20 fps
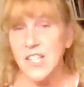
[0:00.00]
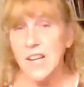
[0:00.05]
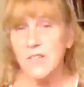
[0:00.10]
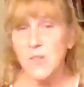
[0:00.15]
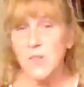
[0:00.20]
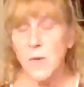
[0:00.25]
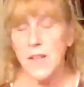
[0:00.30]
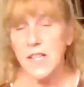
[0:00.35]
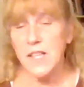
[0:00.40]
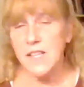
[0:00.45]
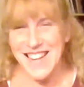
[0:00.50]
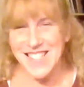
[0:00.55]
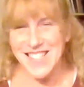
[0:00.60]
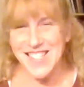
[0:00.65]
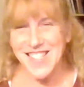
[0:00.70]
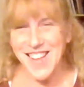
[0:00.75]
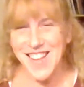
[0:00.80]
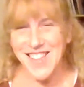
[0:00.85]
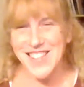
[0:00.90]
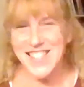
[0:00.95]
now doing the
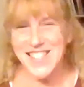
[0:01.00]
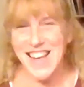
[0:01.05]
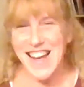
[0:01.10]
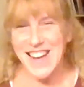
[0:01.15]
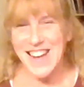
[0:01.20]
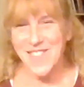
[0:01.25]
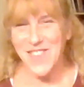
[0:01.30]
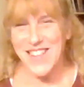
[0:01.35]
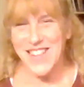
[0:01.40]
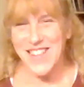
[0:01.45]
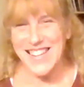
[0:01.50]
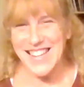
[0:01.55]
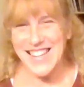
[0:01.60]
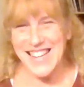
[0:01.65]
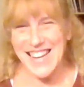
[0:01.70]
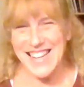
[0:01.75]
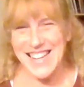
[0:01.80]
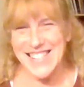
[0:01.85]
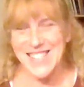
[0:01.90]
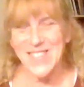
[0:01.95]
dances on the side for the
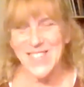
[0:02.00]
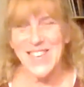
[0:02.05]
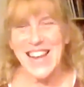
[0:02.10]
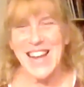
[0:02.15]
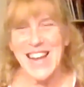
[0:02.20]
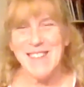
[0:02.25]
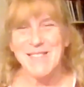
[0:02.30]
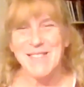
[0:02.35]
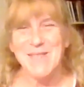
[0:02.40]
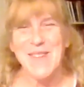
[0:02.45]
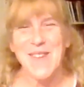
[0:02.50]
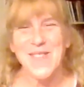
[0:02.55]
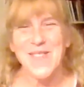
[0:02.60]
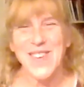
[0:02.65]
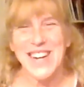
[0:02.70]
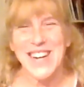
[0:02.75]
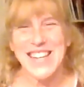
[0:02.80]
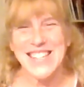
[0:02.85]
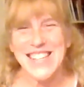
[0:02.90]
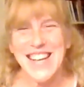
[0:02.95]
little kids who can't
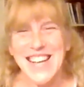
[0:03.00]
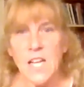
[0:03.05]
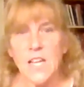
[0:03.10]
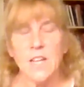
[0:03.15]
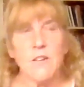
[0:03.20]
remember it.